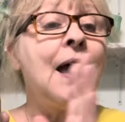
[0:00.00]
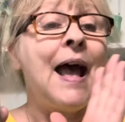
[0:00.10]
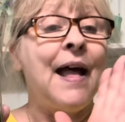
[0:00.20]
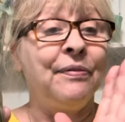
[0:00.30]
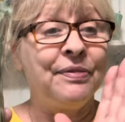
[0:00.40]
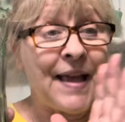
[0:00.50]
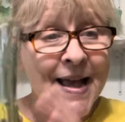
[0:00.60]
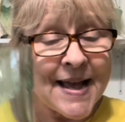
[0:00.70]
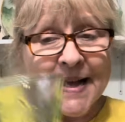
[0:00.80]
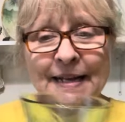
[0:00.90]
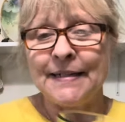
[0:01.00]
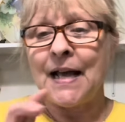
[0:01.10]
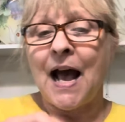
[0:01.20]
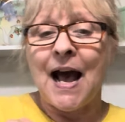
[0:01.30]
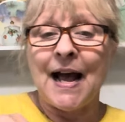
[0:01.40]
And
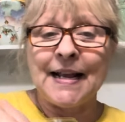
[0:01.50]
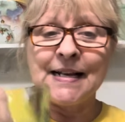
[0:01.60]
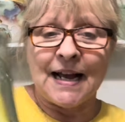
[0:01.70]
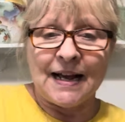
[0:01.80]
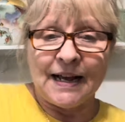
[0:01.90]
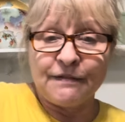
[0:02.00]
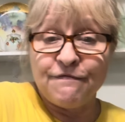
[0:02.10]
then I got